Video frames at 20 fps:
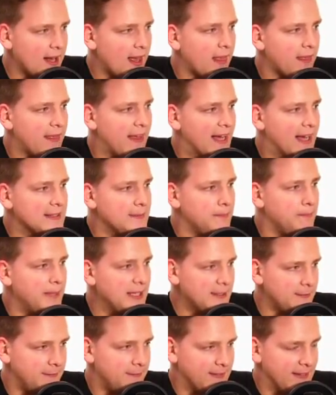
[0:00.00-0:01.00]
that
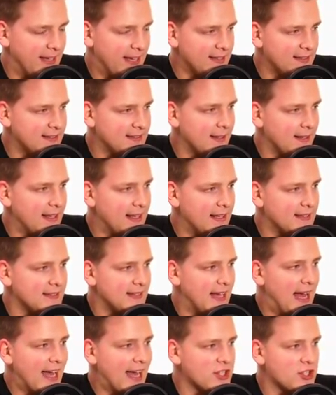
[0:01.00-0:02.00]
Bitfinex is
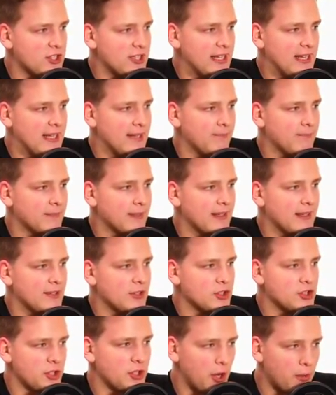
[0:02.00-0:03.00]
actually
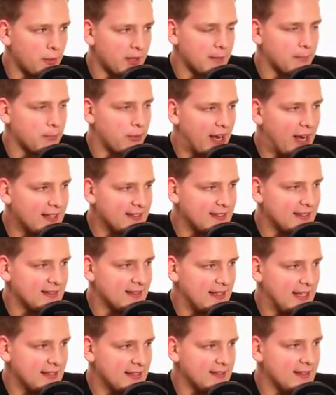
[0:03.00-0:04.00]
showing prices
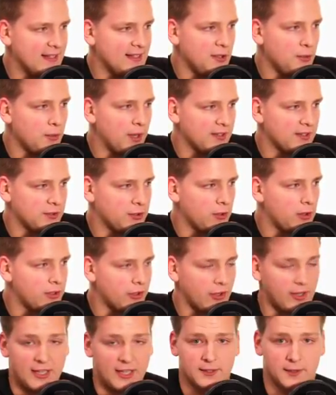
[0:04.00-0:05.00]
in the US
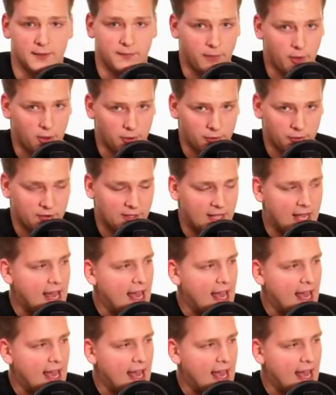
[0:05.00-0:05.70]
dollar is false.